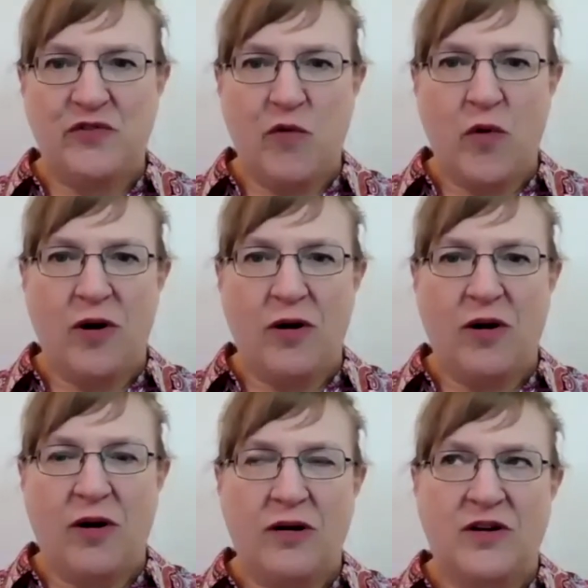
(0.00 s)

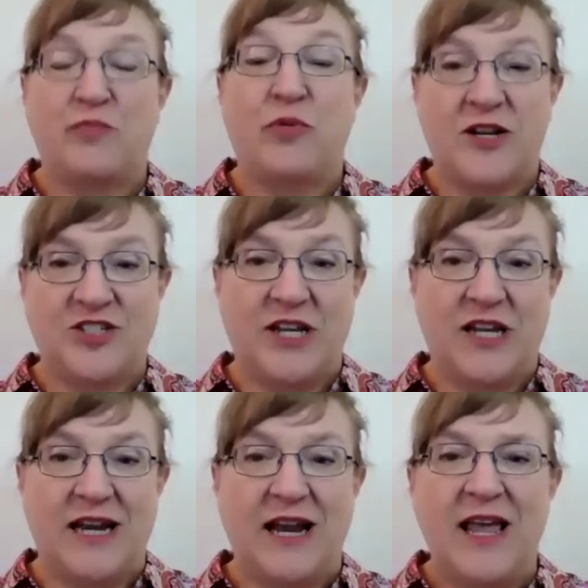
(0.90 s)
for
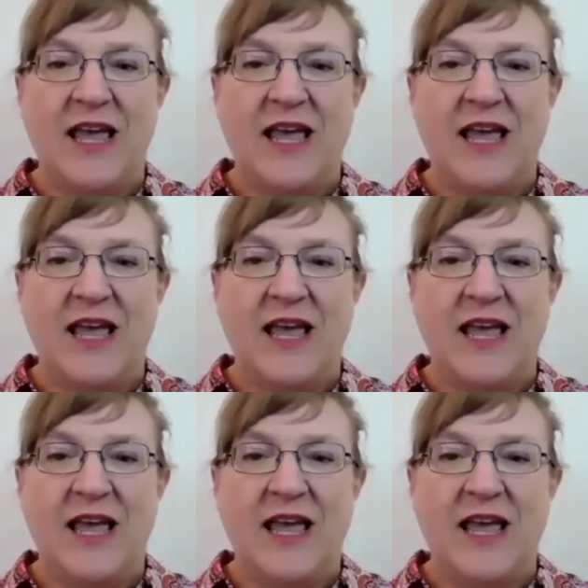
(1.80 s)
depression,